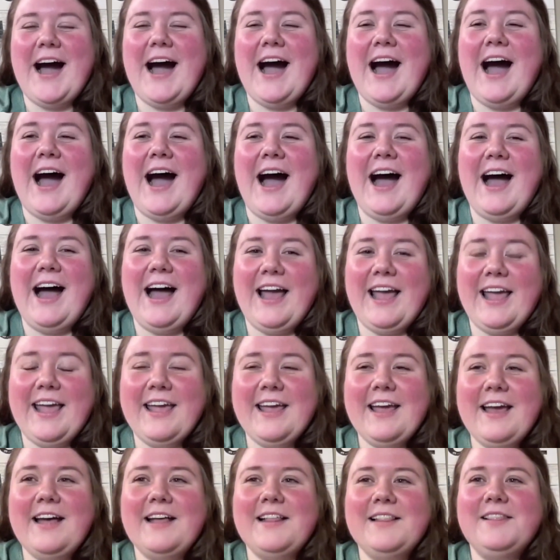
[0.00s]

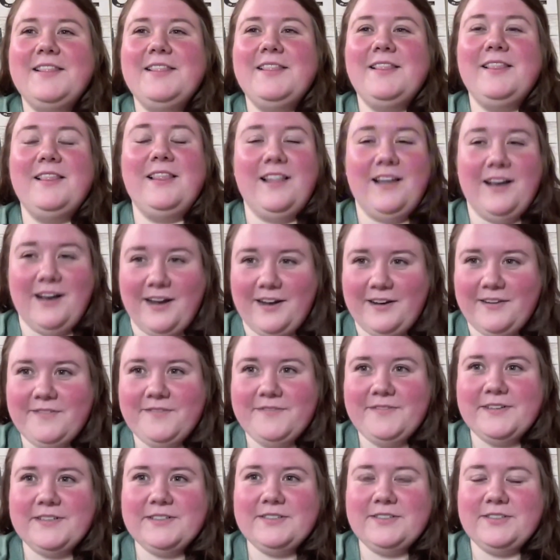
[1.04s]
I
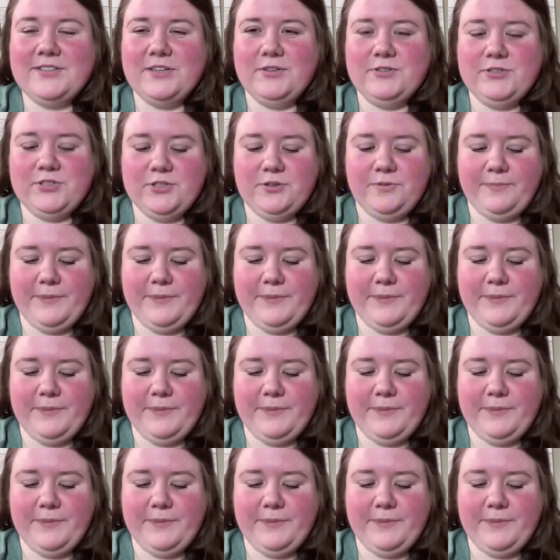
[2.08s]
love social